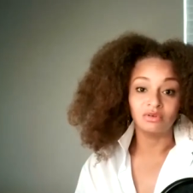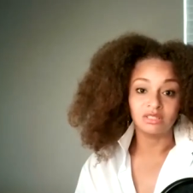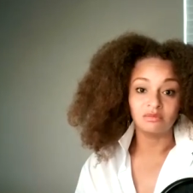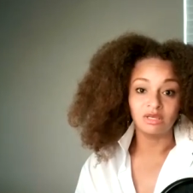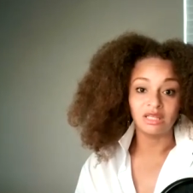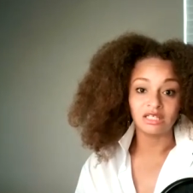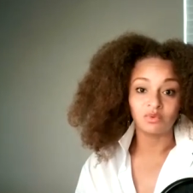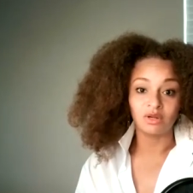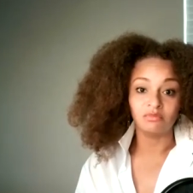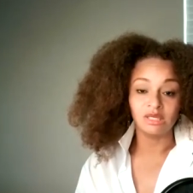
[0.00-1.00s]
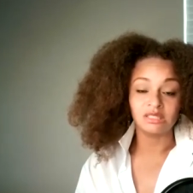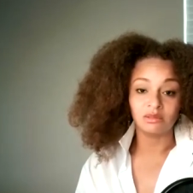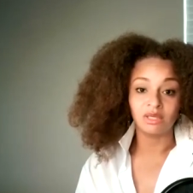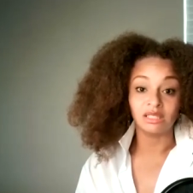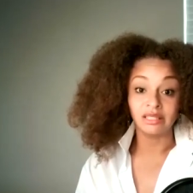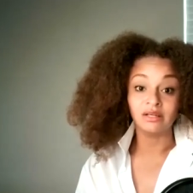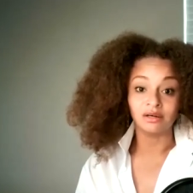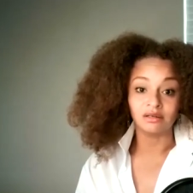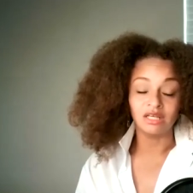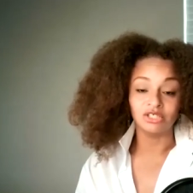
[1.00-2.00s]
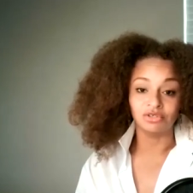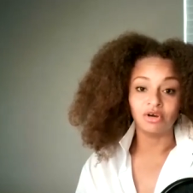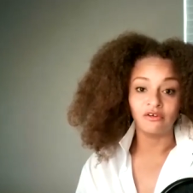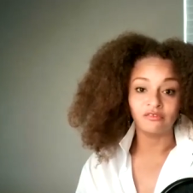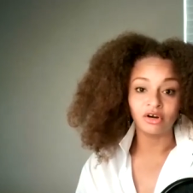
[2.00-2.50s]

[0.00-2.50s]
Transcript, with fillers: And to me, that's what it means to be a leader is you go